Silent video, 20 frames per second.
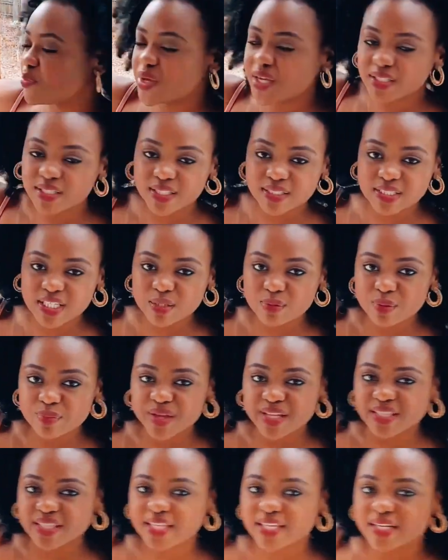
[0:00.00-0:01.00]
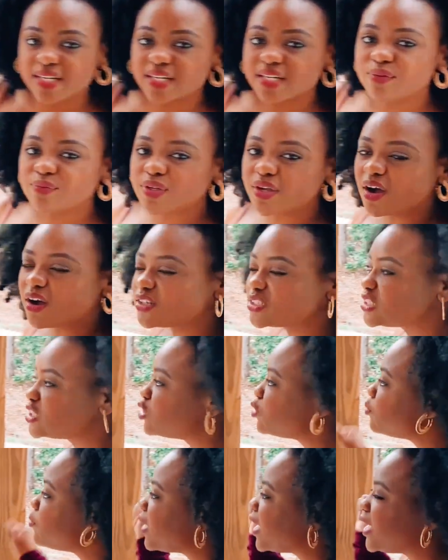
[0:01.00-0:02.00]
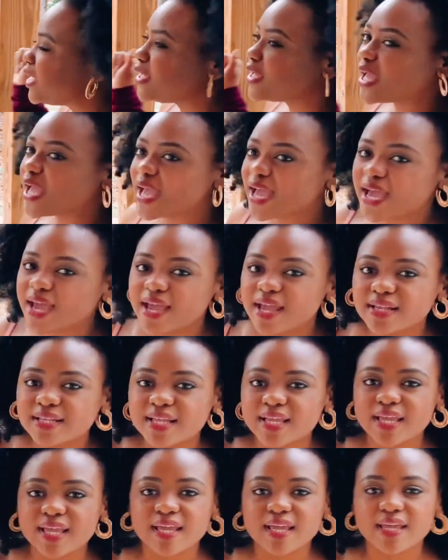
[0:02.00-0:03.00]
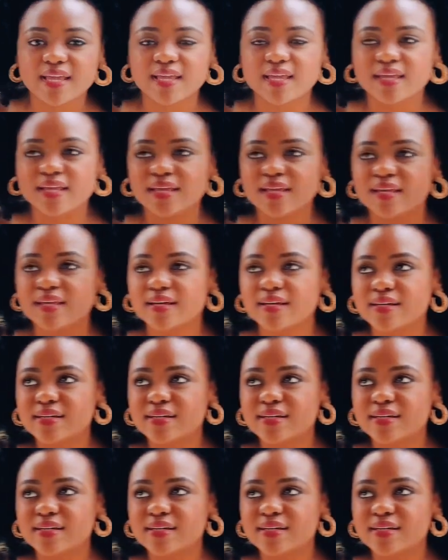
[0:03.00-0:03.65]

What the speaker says: picnic table back there, and we also might add a